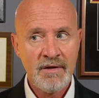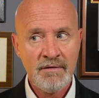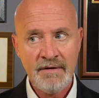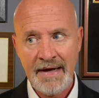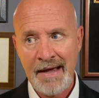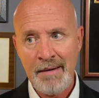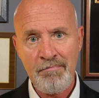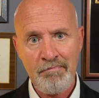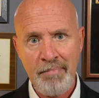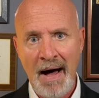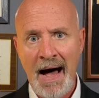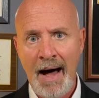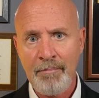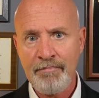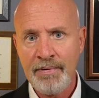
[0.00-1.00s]
to get
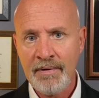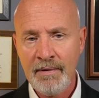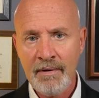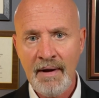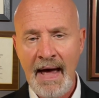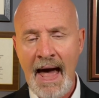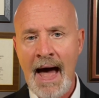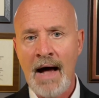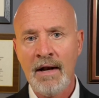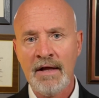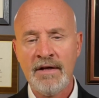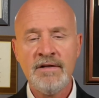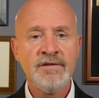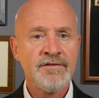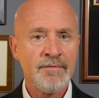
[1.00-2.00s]
Pop
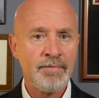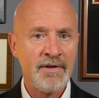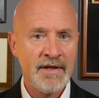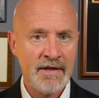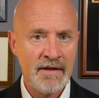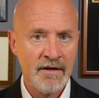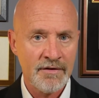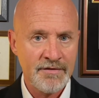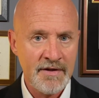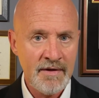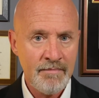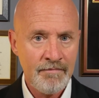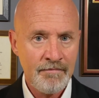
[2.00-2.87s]
Allen to plead guilty.